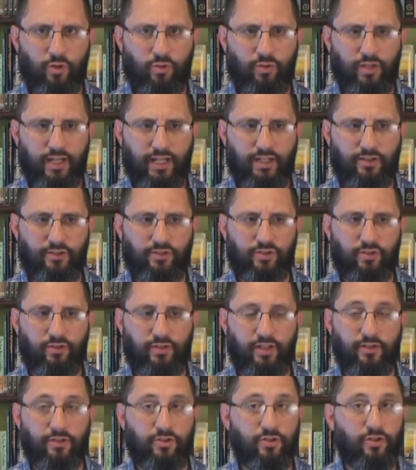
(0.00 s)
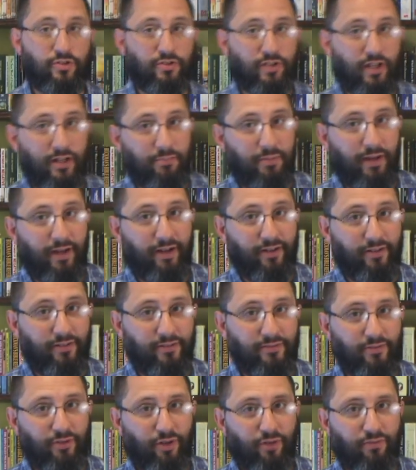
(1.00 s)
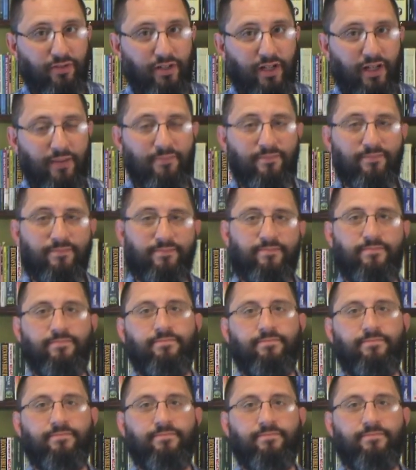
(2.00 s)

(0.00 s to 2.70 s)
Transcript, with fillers: Okay, so then the church got better over time?